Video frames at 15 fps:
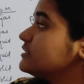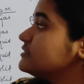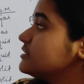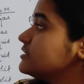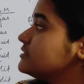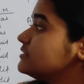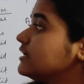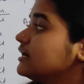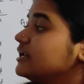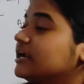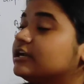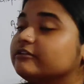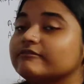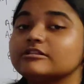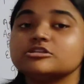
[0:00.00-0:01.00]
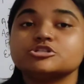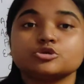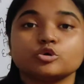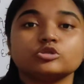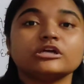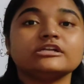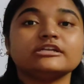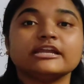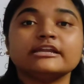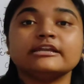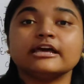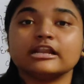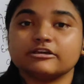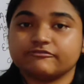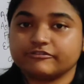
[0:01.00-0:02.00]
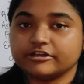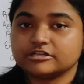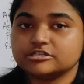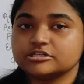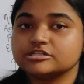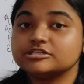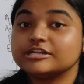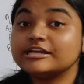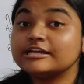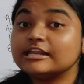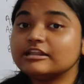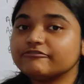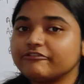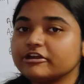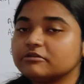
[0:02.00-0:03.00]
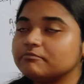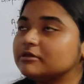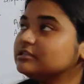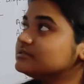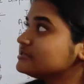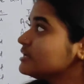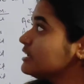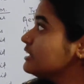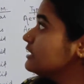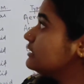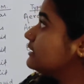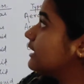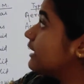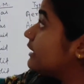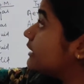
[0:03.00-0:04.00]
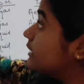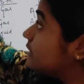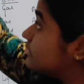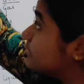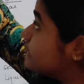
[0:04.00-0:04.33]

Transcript: is that it will show the Tyndall effect. Tyndall effect means that